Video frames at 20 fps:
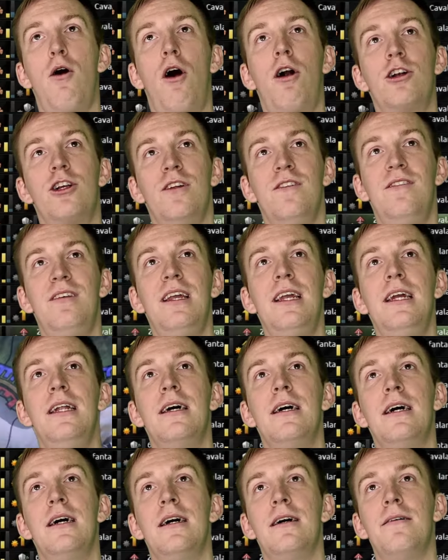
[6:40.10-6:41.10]
out
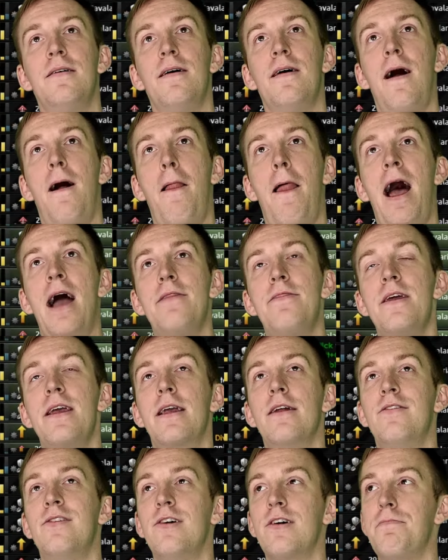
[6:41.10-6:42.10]
Argentina. I
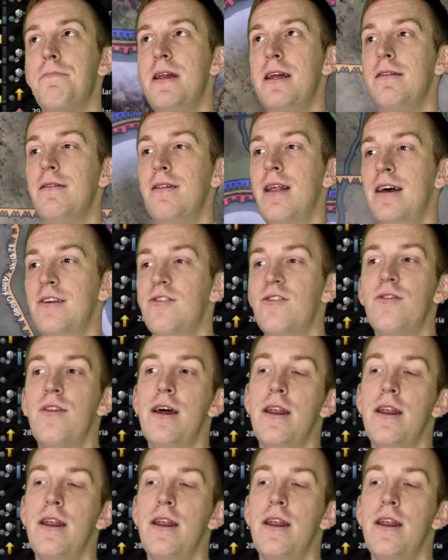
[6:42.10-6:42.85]
think it took me less